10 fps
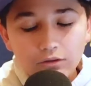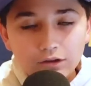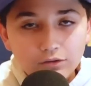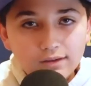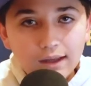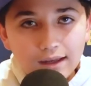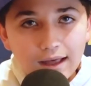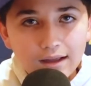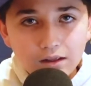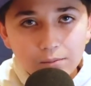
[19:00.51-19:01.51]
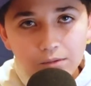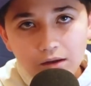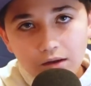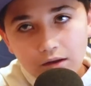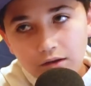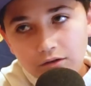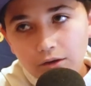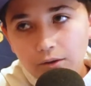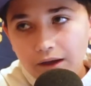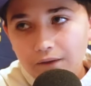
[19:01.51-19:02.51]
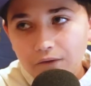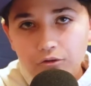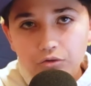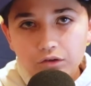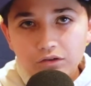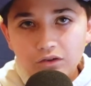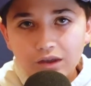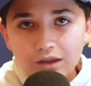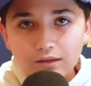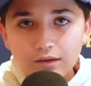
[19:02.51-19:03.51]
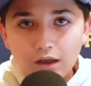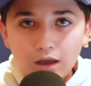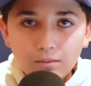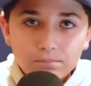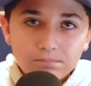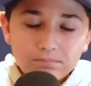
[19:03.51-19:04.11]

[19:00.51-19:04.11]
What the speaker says: Ruggs was taken ahead of them. So I gave Henry Ruggs a C at the time.